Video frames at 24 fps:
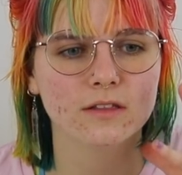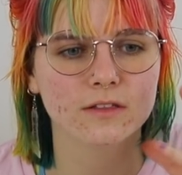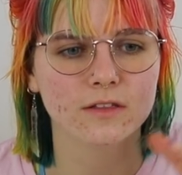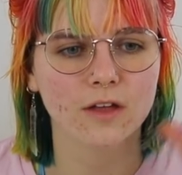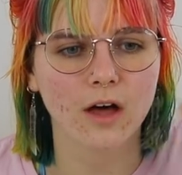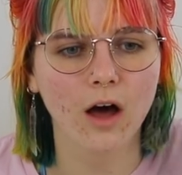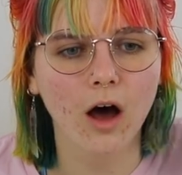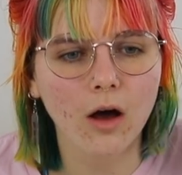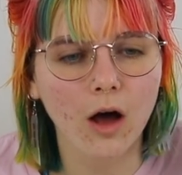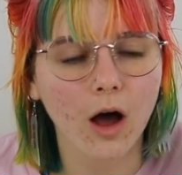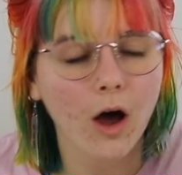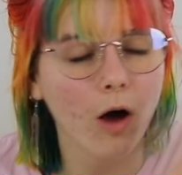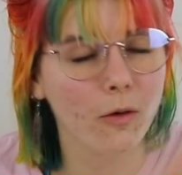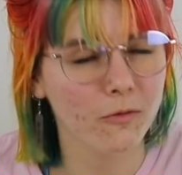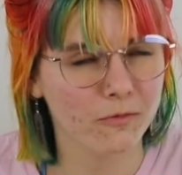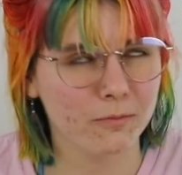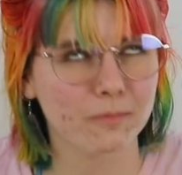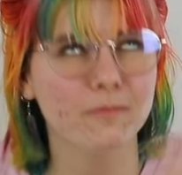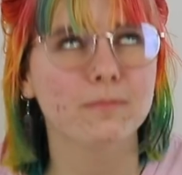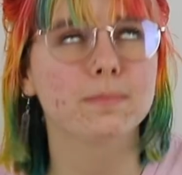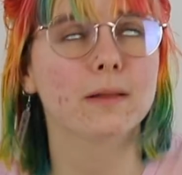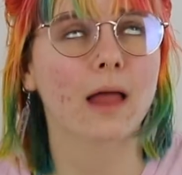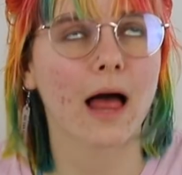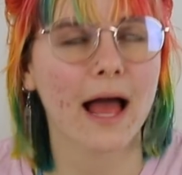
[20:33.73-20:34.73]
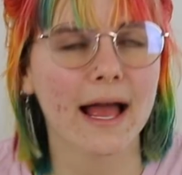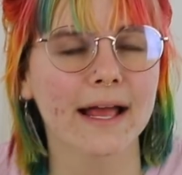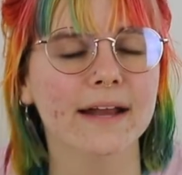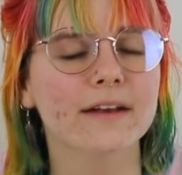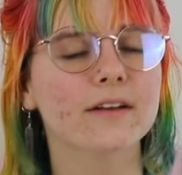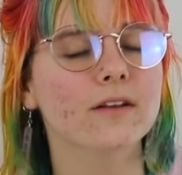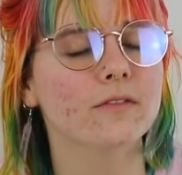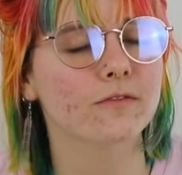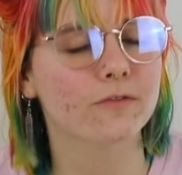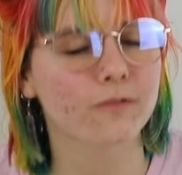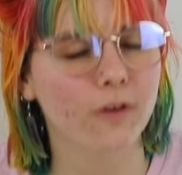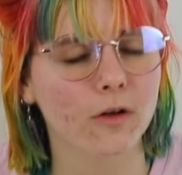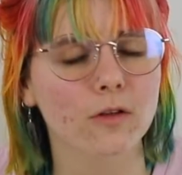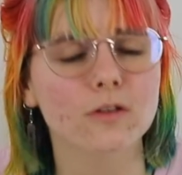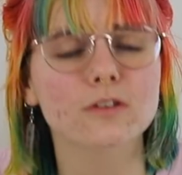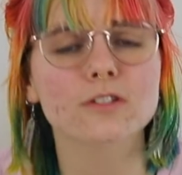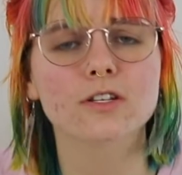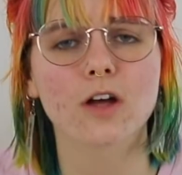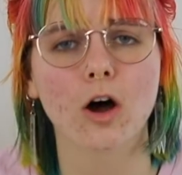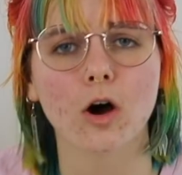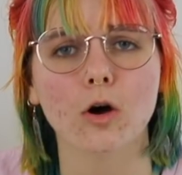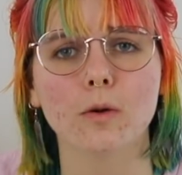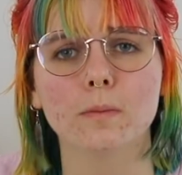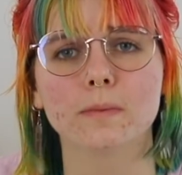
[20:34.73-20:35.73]
the blind
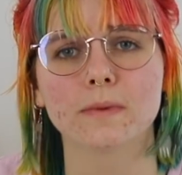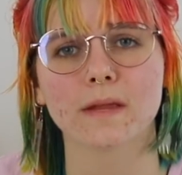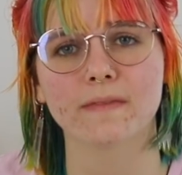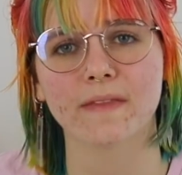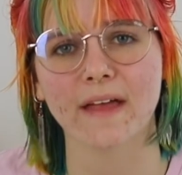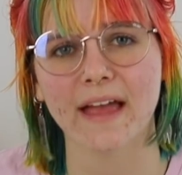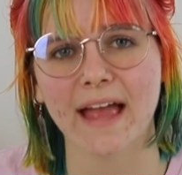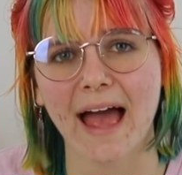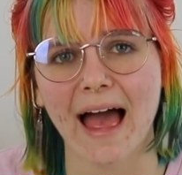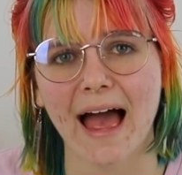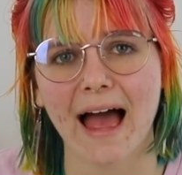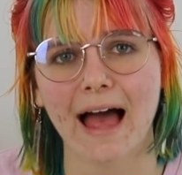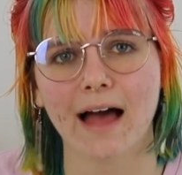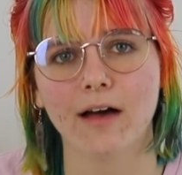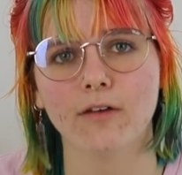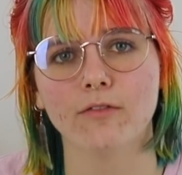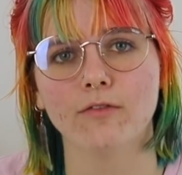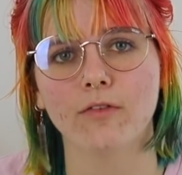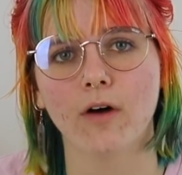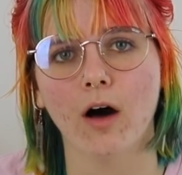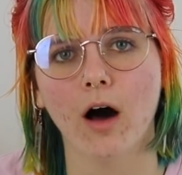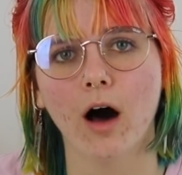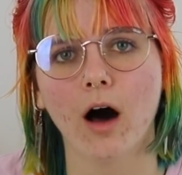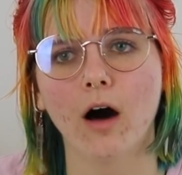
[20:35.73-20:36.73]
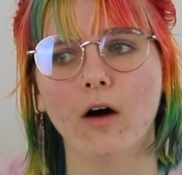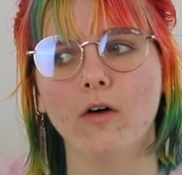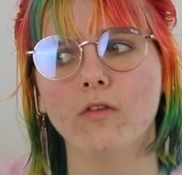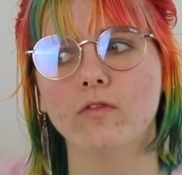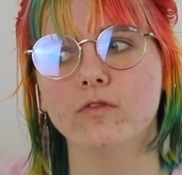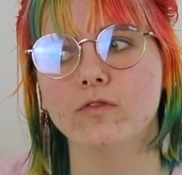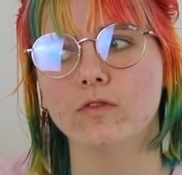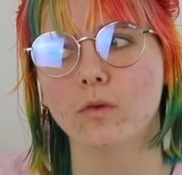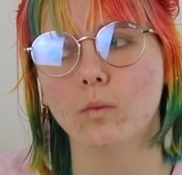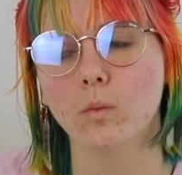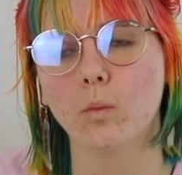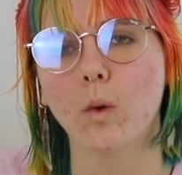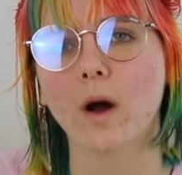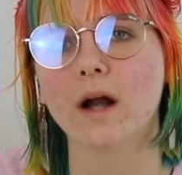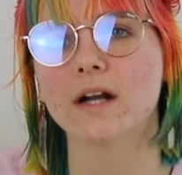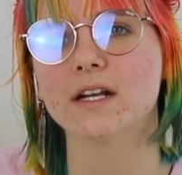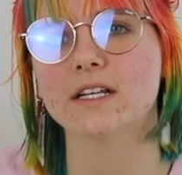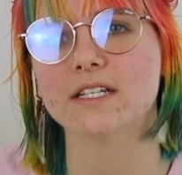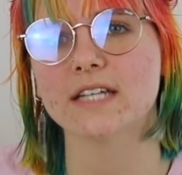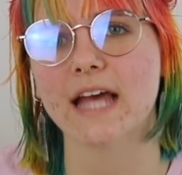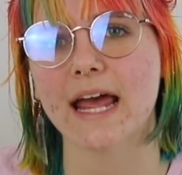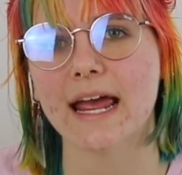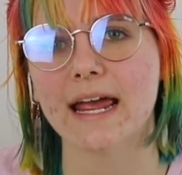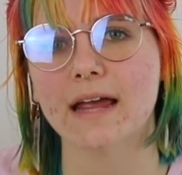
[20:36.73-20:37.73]
false hope that they have of
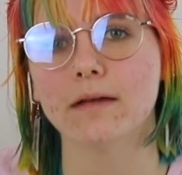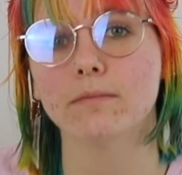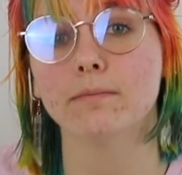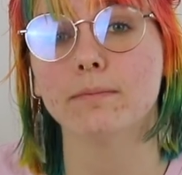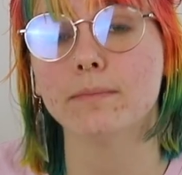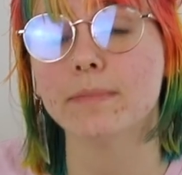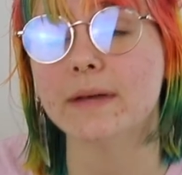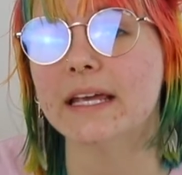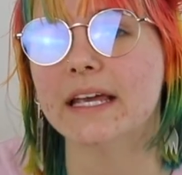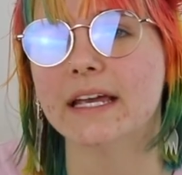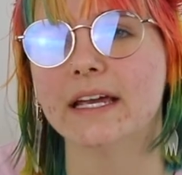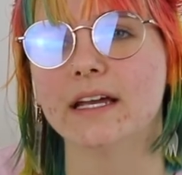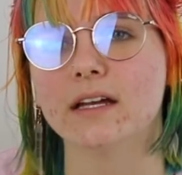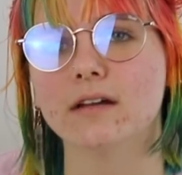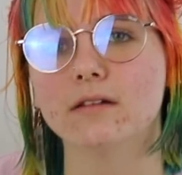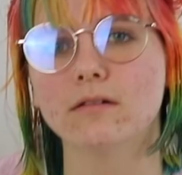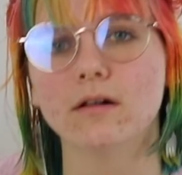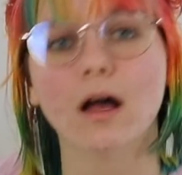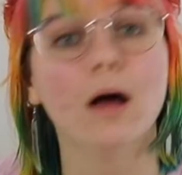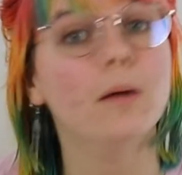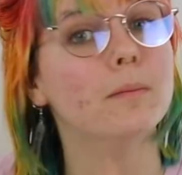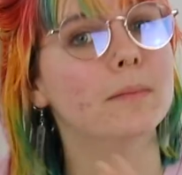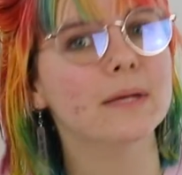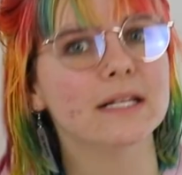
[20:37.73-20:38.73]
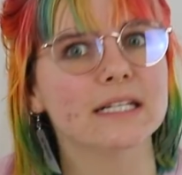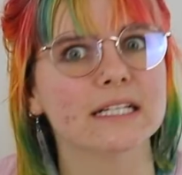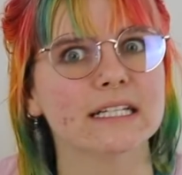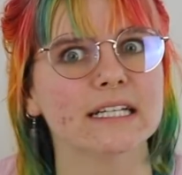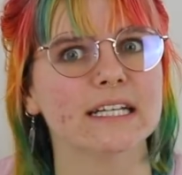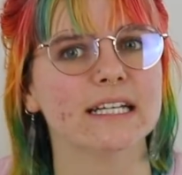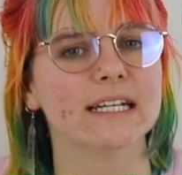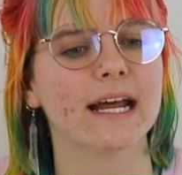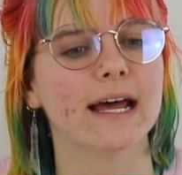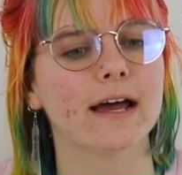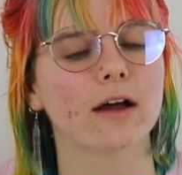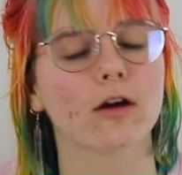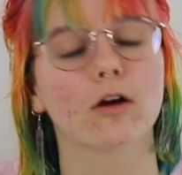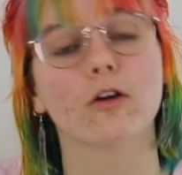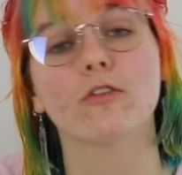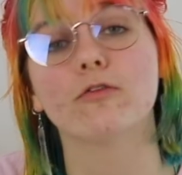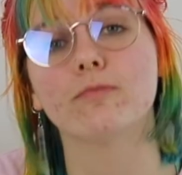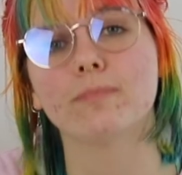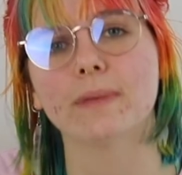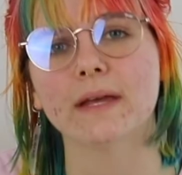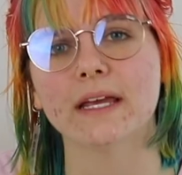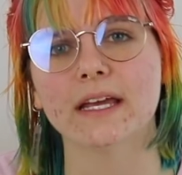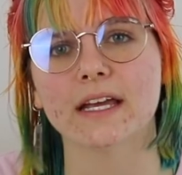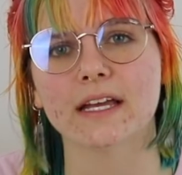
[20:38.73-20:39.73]
one day being a millionaire,
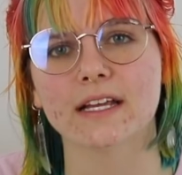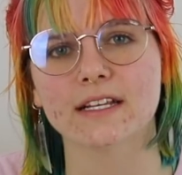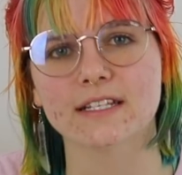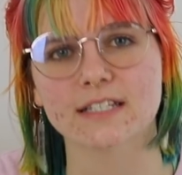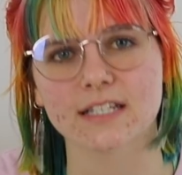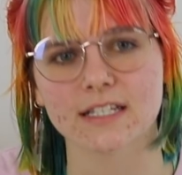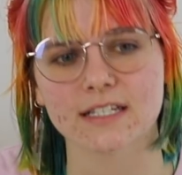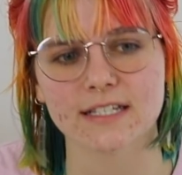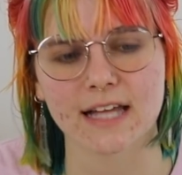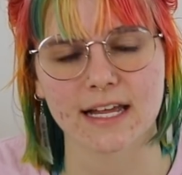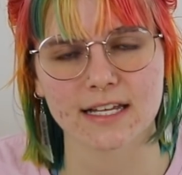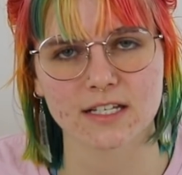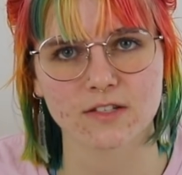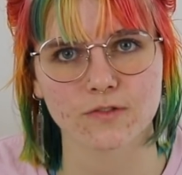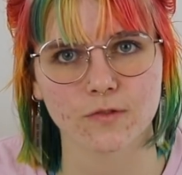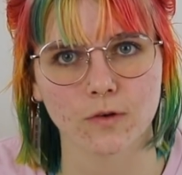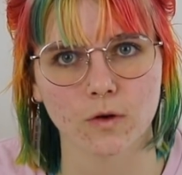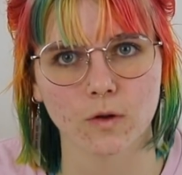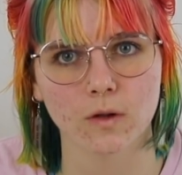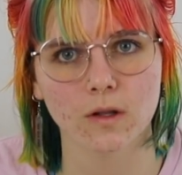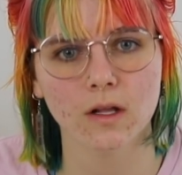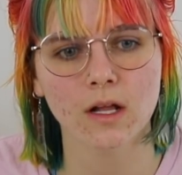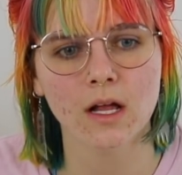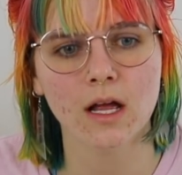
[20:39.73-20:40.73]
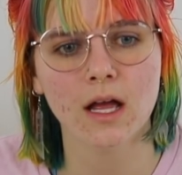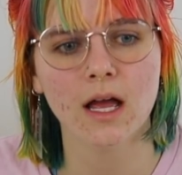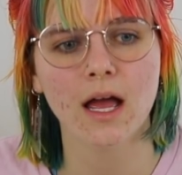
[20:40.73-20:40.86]
of being successful.